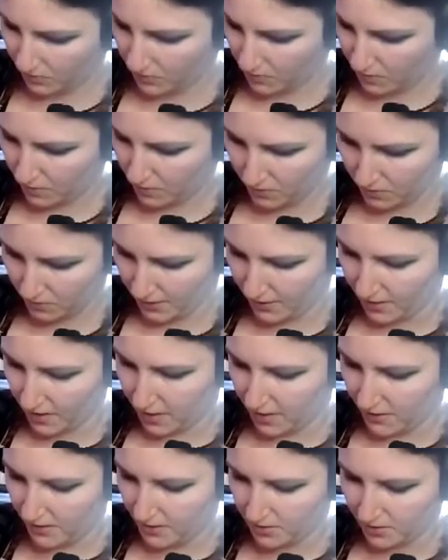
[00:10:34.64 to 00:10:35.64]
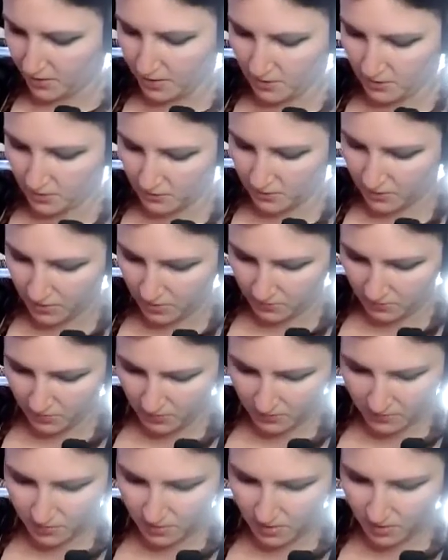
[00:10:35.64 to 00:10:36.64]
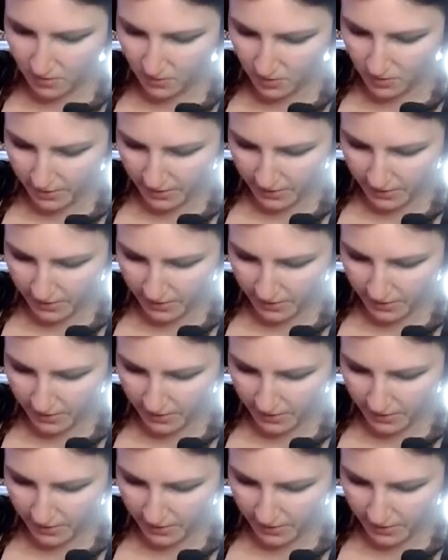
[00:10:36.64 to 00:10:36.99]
Okay. Oh, here's one. So